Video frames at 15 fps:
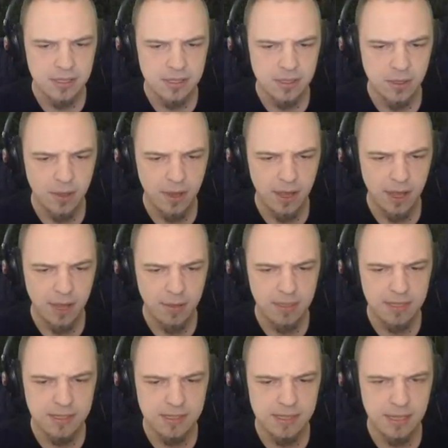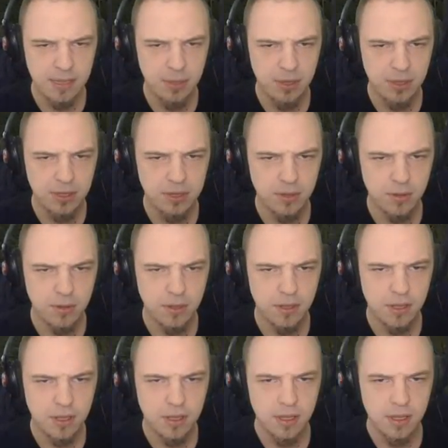So uh, I'm gonna set up a little
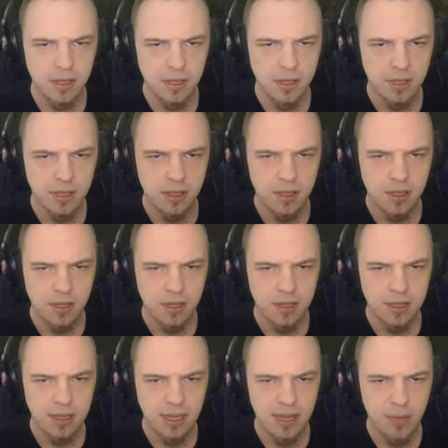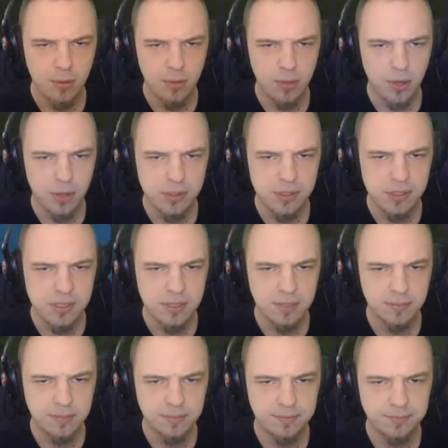a little outpost.